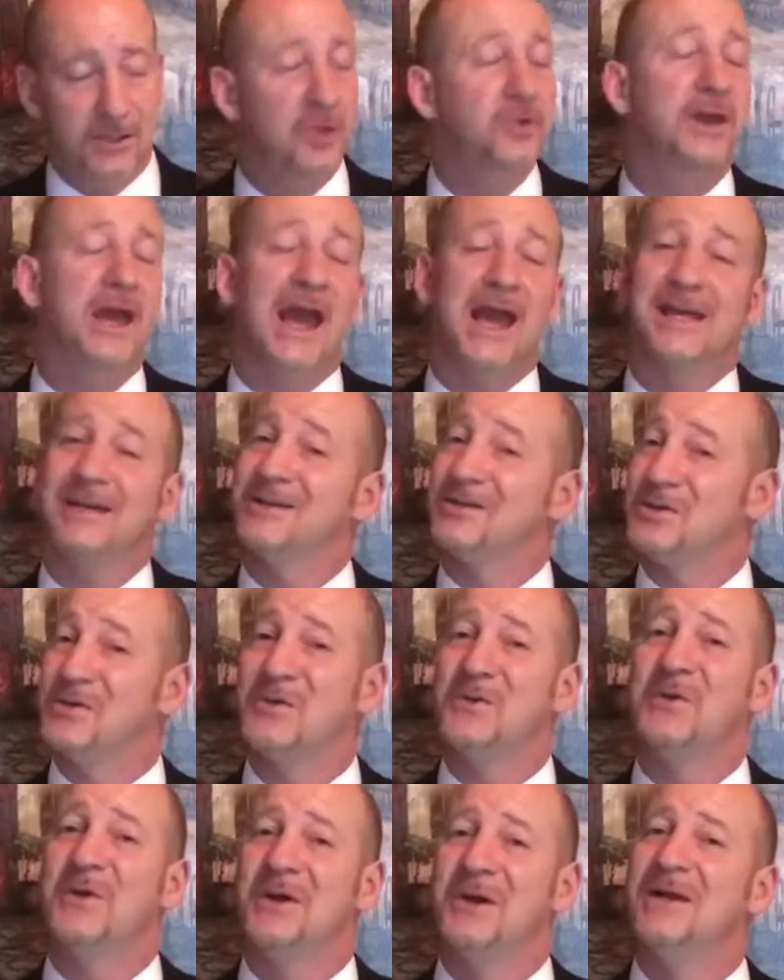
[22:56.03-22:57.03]
You can't
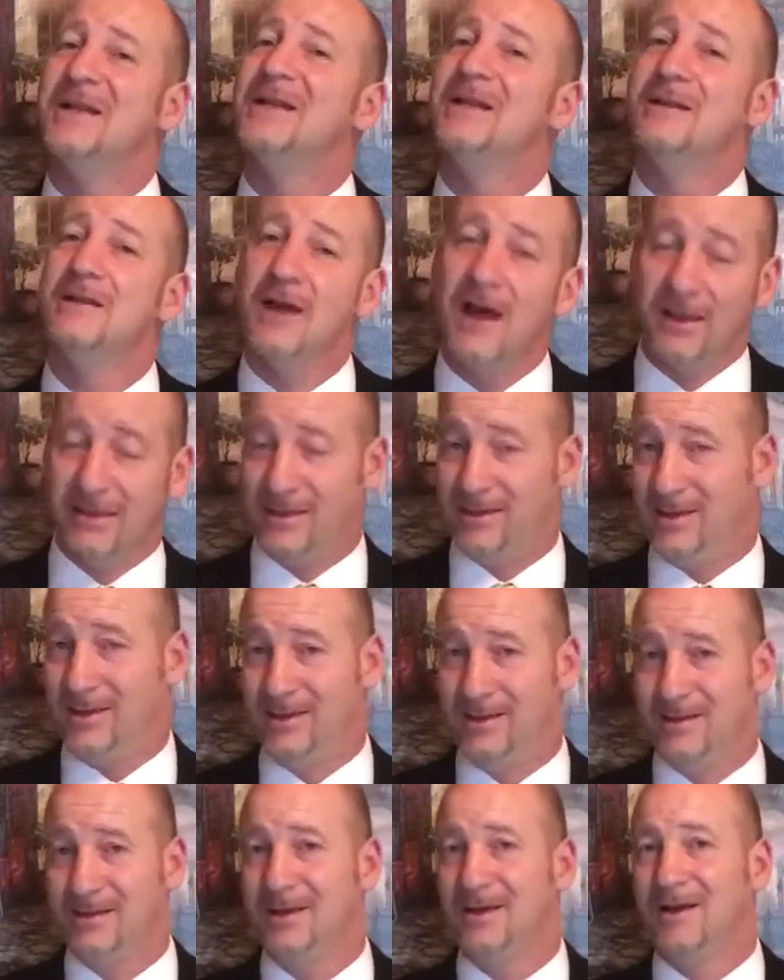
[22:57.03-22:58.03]
do
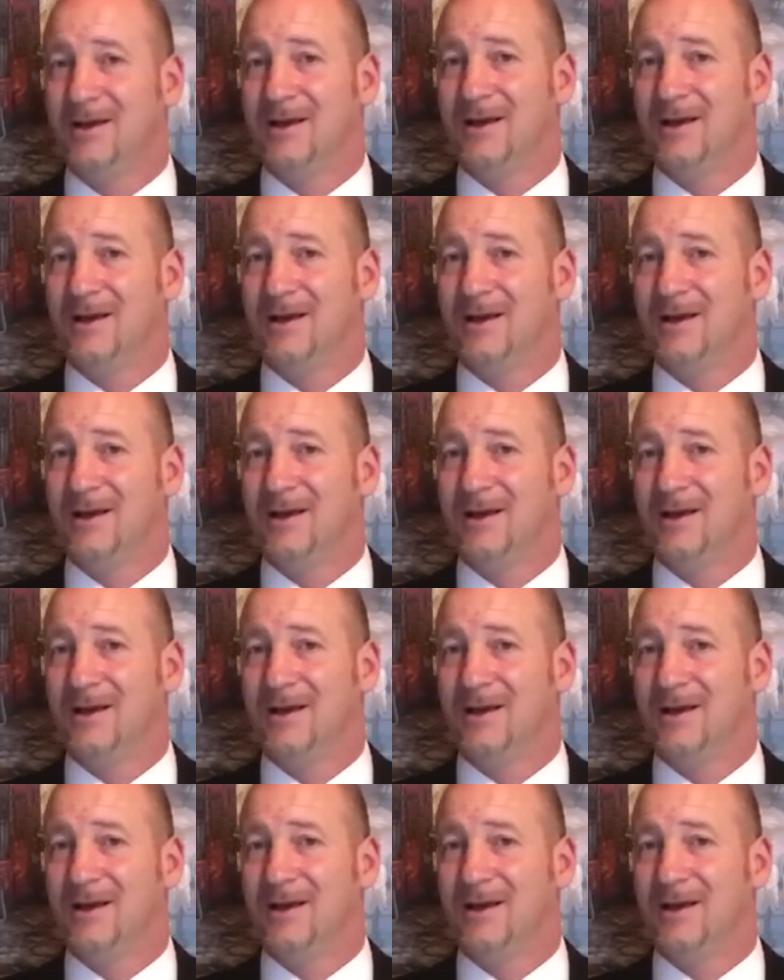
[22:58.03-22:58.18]
nothing